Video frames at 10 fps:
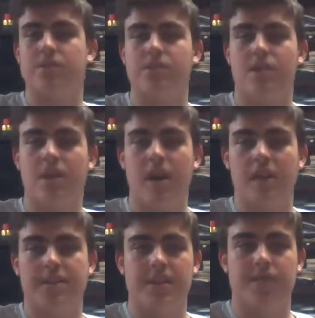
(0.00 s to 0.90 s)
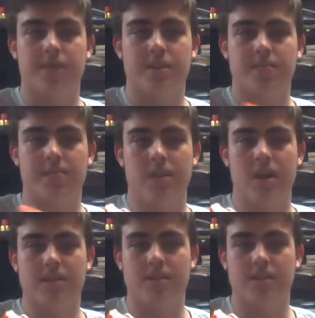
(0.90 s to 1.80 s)
Curious, what's your highest FPS
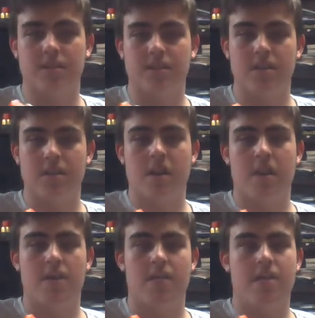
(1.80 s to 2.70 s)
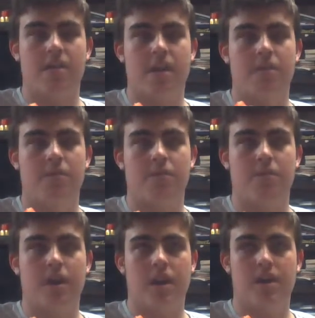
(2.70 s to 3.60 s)
blaster? That
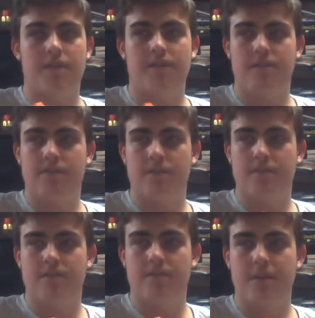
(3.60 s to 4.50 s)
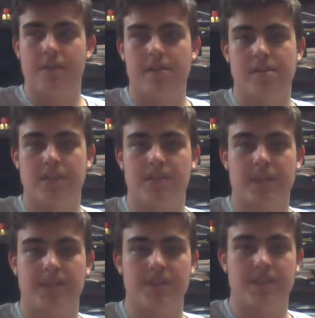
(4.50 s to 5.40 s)
would have to have been the
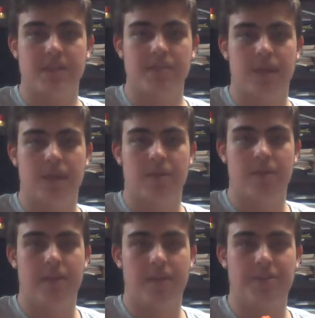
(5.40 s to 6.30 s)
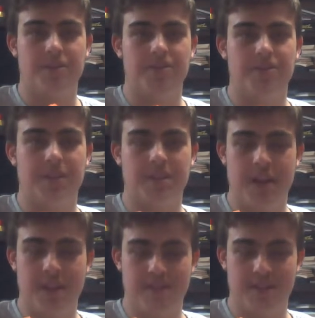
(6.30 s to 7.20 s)
Specs BZ powered thing, which you guys
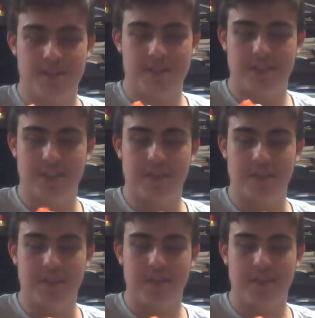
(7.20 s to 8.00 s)
haven't seen.